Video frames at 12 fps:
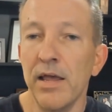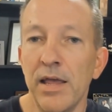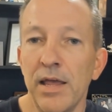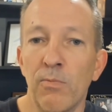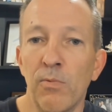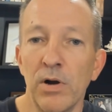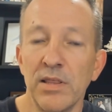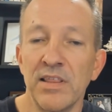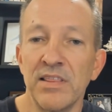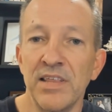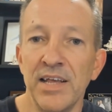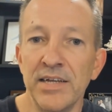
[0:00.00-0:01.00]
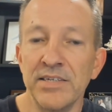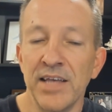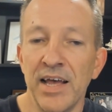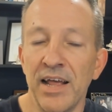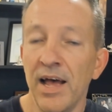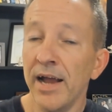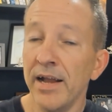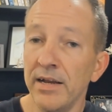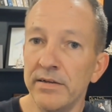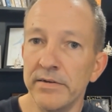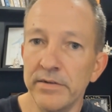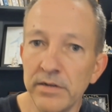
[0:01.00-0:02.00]
One of the things that I need
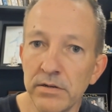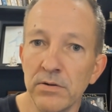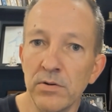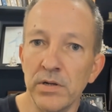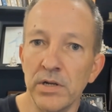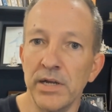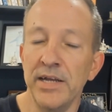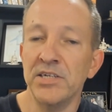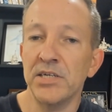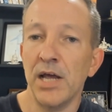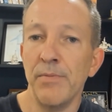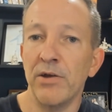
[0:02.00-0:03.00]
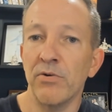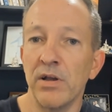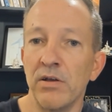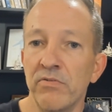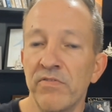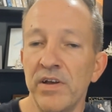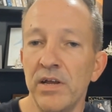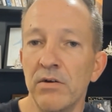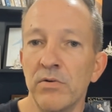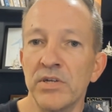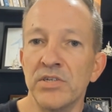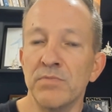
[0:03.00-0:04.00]
to do each time I create a new video
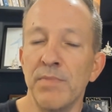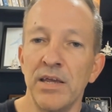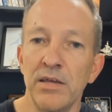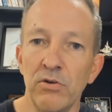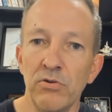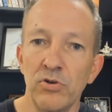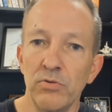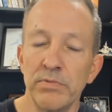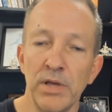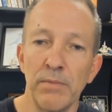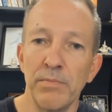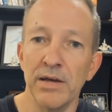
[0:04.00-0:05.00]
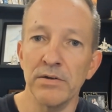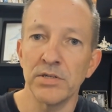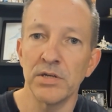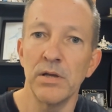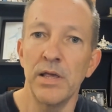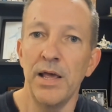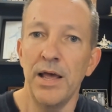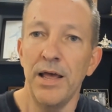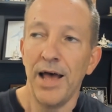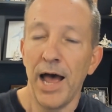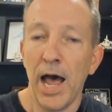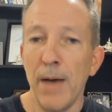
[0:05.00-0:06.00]
is make YouTube thumbnails.
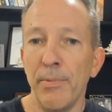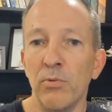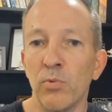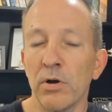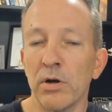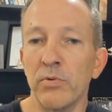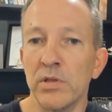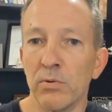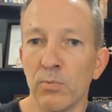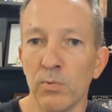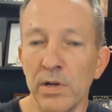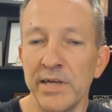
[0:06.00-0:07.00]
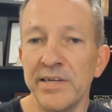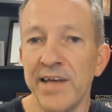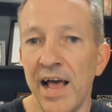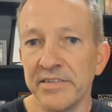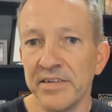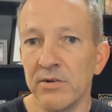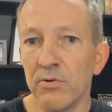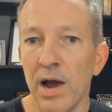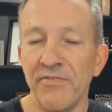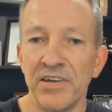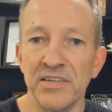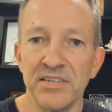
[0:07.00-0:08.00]
I happen to work with a really talented
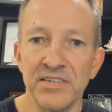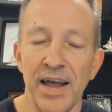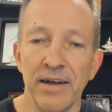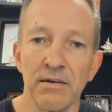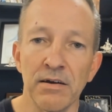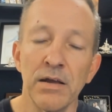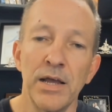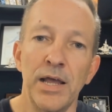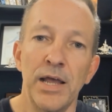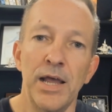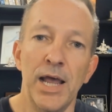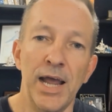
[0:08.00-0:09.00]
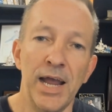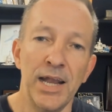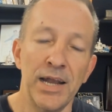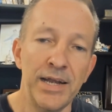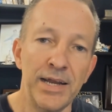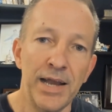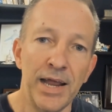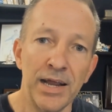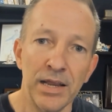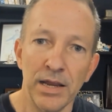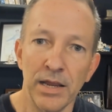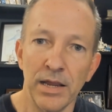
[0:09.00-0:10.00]
graphic designer, and I need
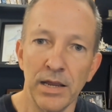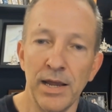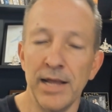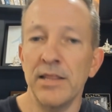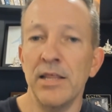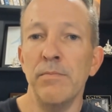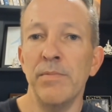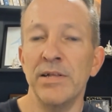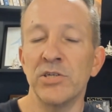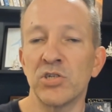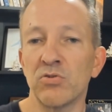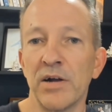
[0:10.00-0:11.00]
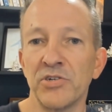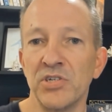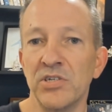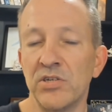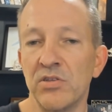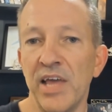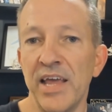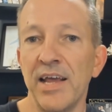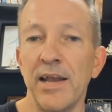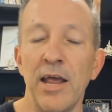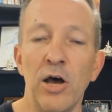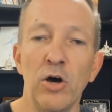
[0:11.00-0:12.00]
to get them instructions so they can
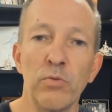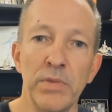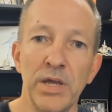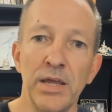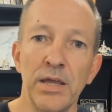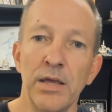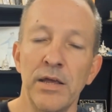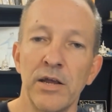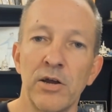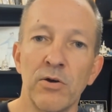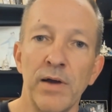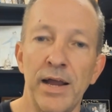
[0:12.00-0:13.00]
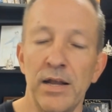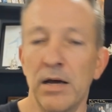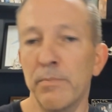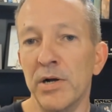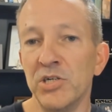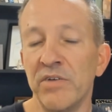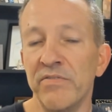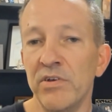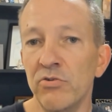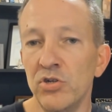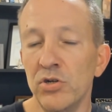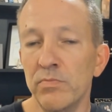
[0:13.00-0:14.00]
help me create a bunch of
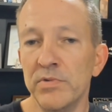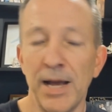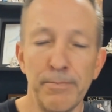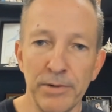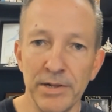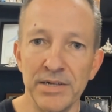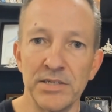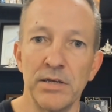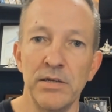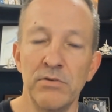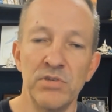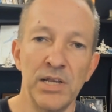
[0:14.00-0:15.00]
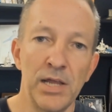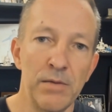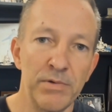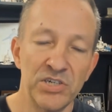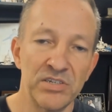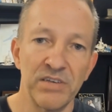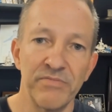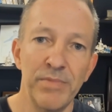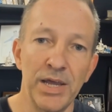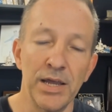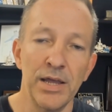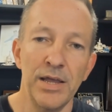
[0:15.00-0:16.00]
YouTube templates using images of
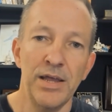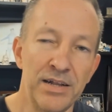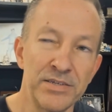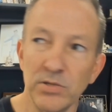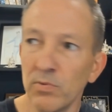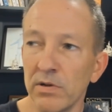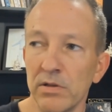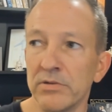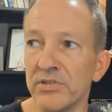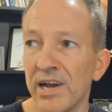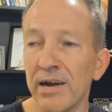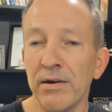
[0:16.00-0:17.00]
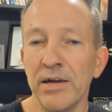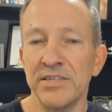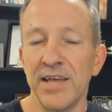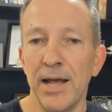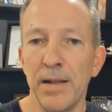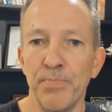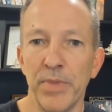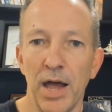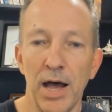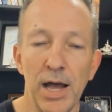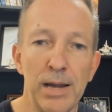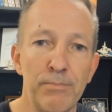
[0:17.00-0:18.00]
me. This is one of those areas that
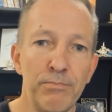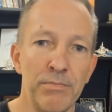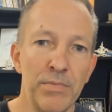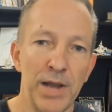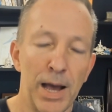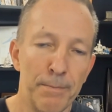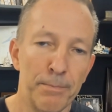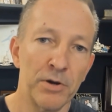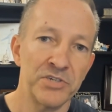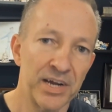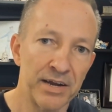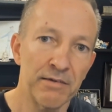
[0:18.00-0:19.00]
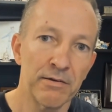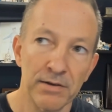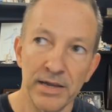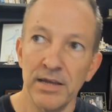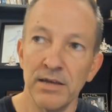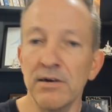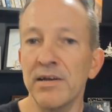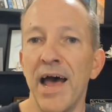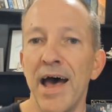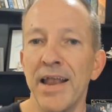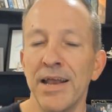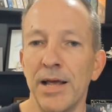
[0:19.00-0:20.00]
I'm not particularly good
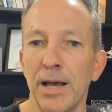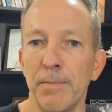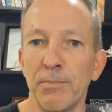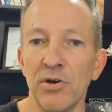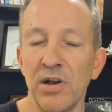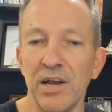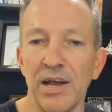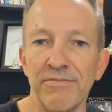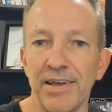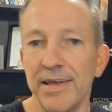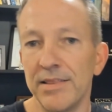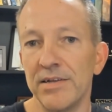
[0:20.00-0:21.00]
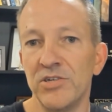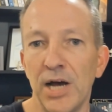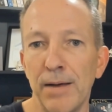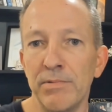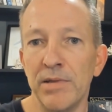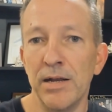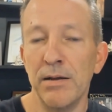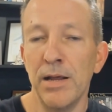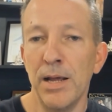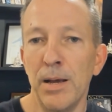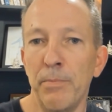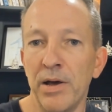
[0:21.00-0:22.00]
at. I'm good enough to get the job done,
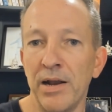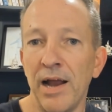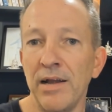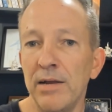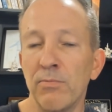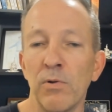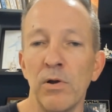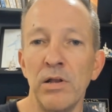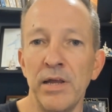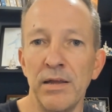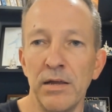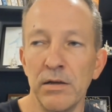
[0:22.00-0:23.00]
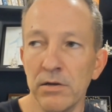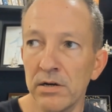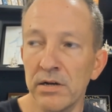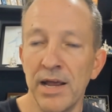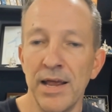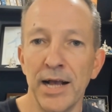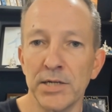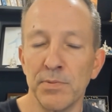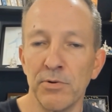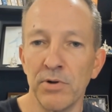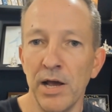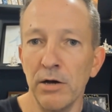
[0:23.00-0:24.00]
but I need really good
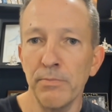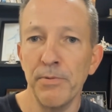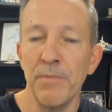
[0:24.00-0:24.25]
expert help.